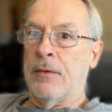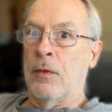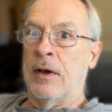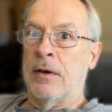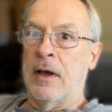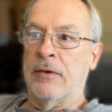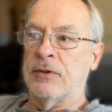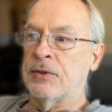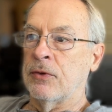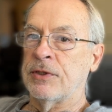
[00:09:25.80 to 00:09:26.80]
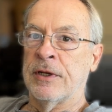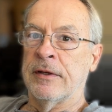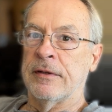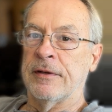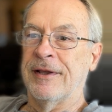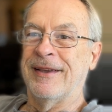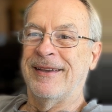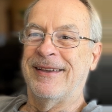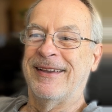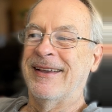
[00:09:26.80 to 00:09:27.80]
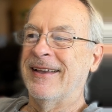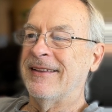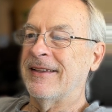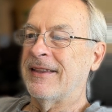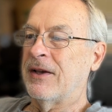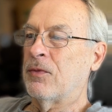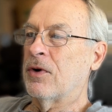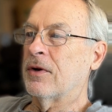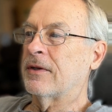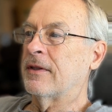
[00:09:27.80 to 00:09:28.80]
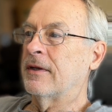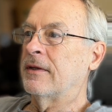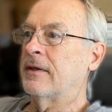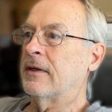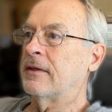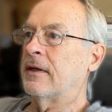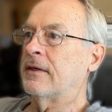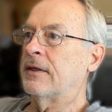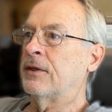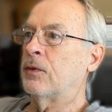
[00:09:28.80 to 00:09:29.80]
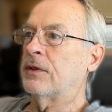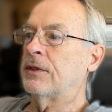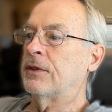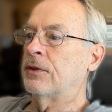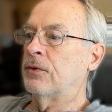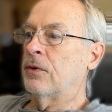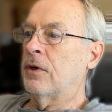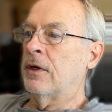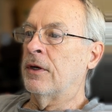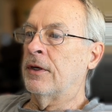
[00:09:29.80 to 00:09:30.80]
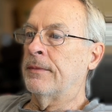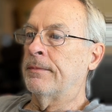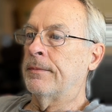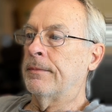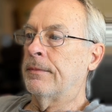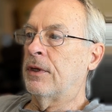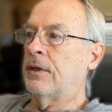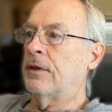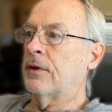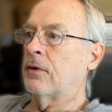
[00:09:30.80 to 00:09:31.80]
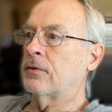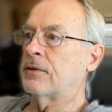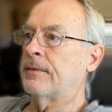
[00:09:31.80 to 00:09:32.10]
well, I was so stunned that worked that I didn't know what to do. But it occurs to